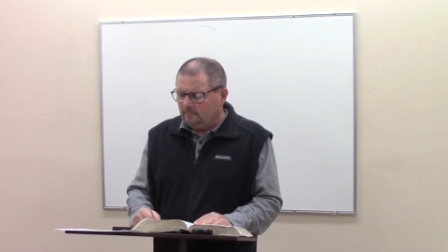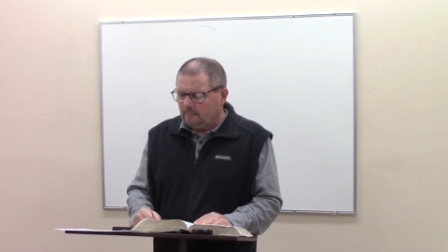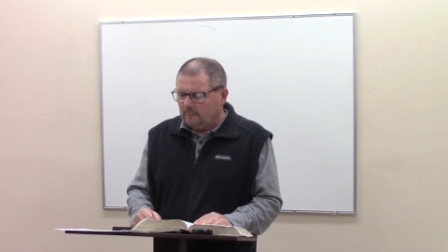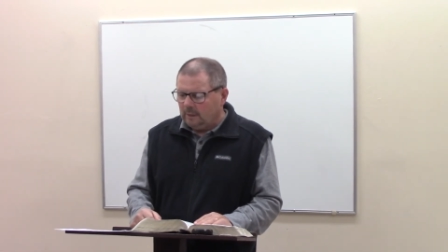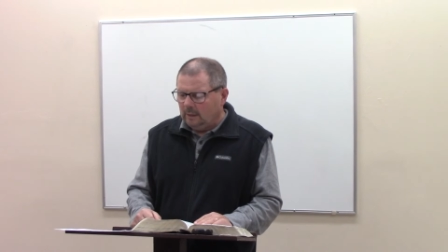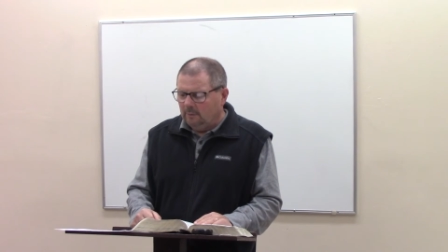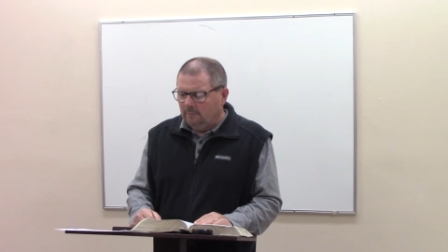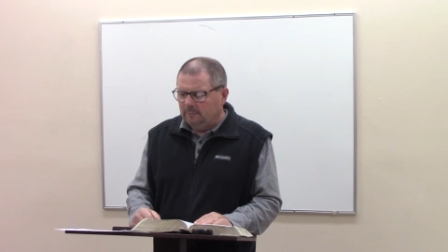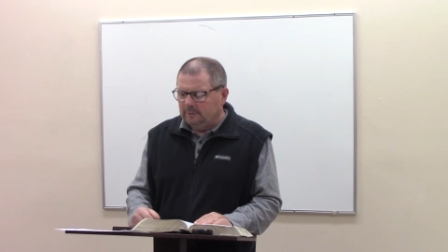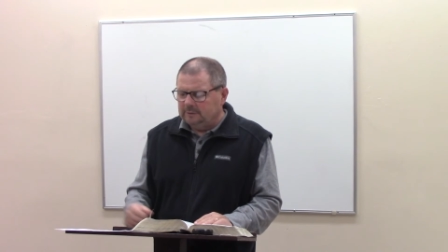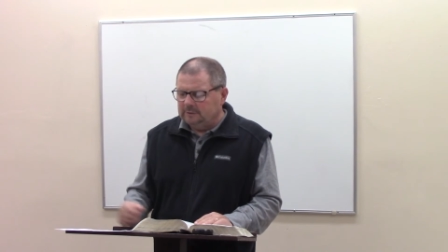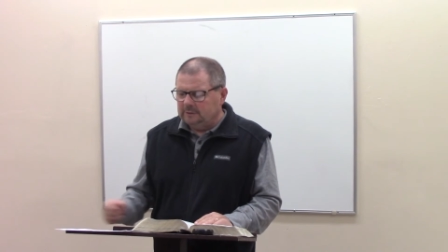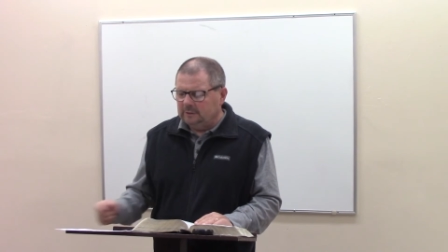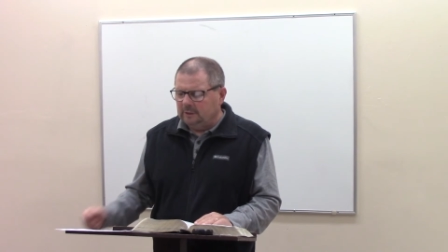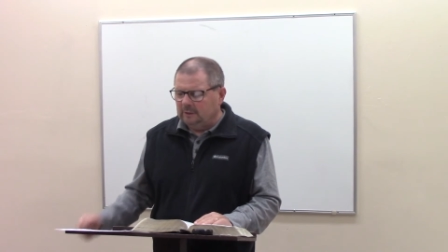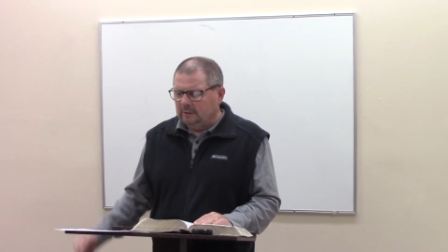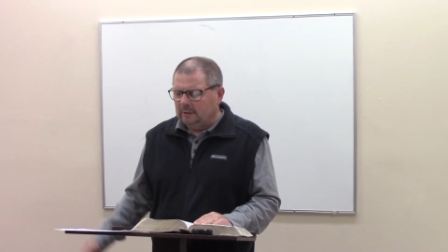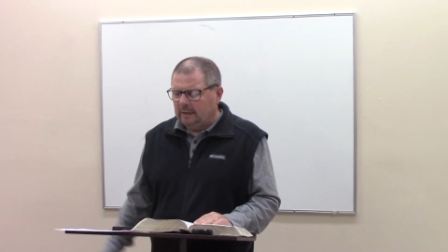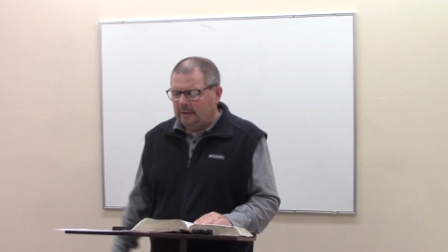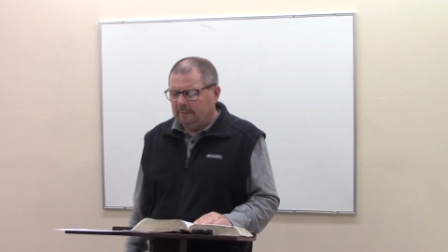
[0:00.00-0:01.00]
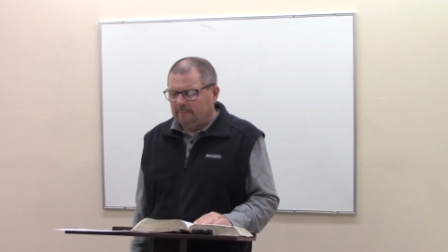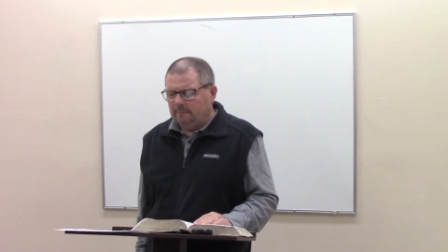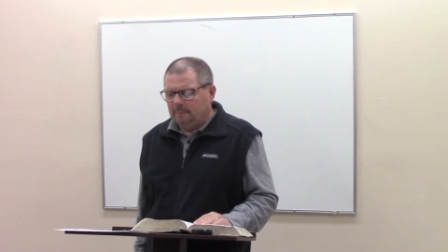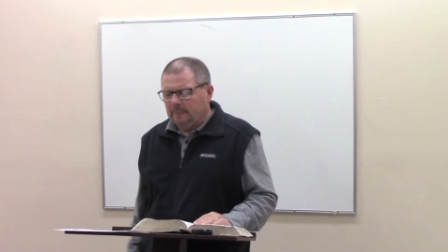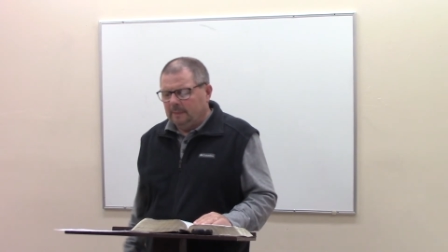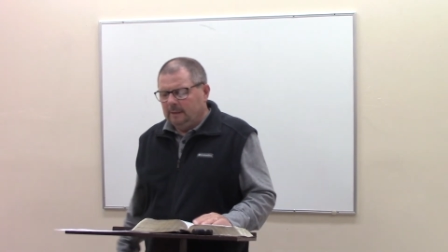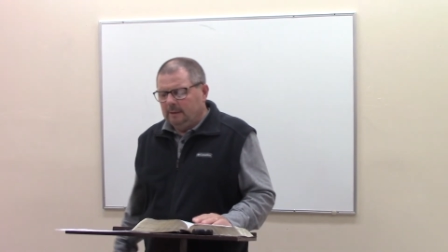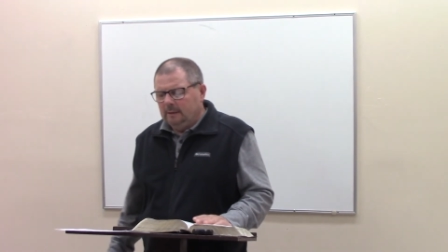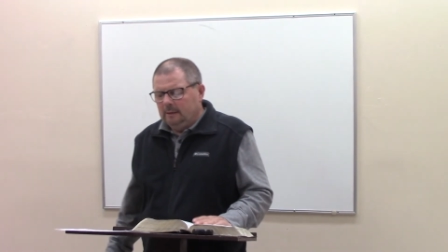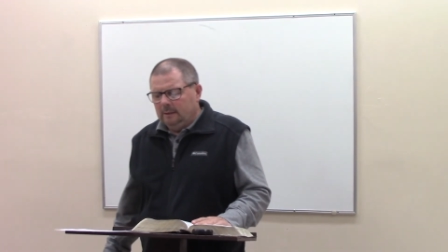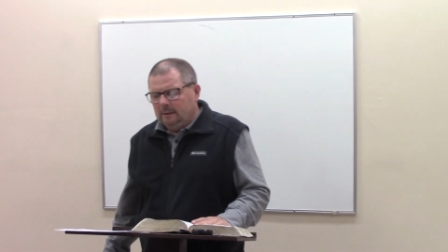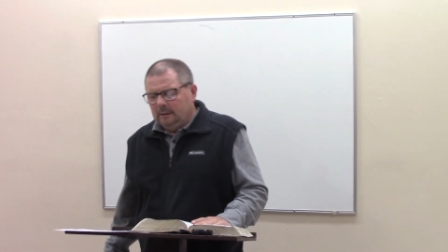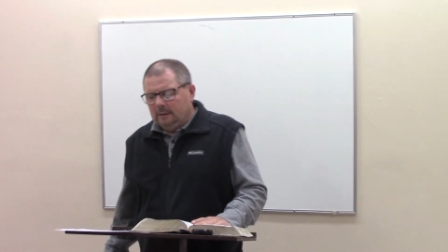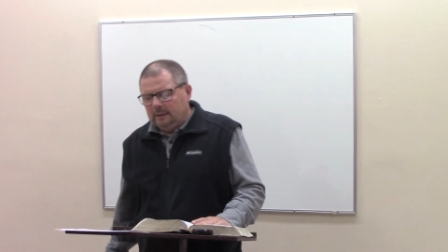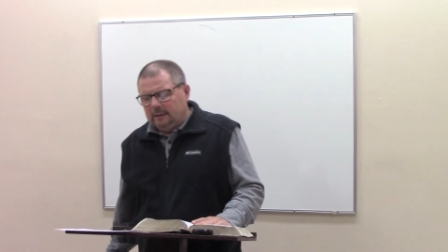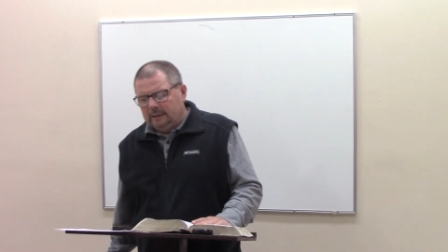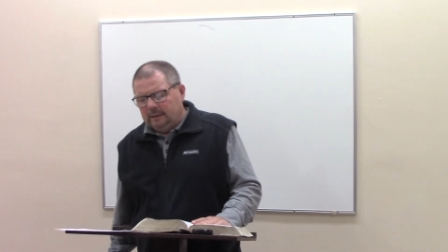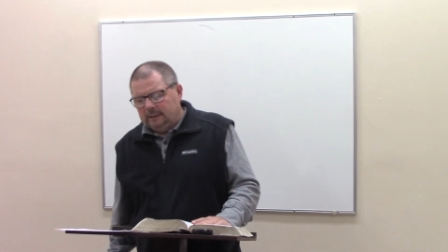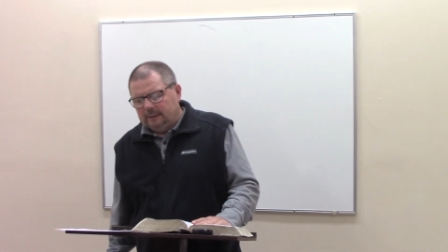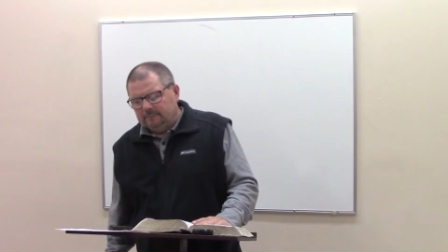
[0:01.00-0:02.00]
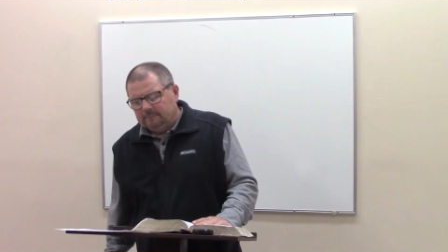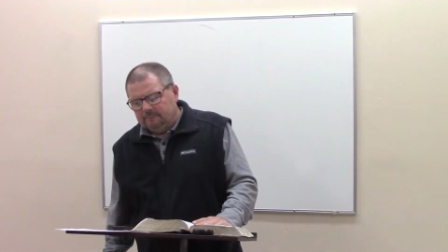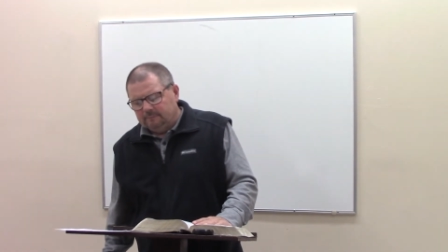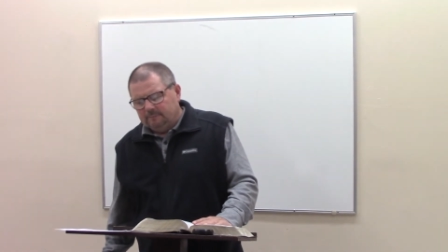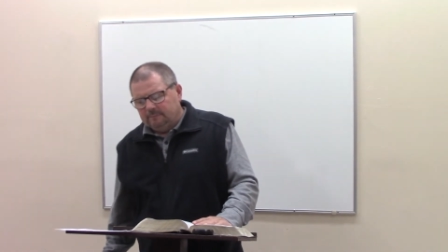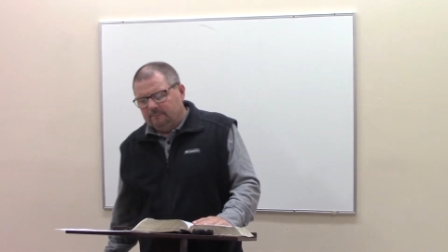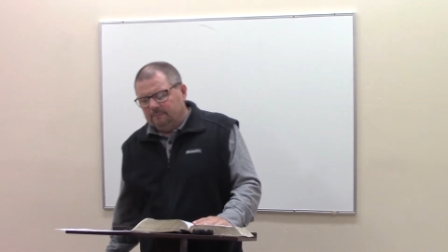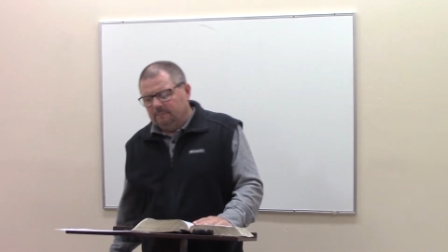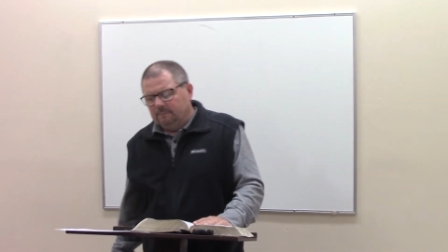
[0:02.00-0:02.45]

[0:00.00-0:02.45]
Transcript: And we see that. Uh,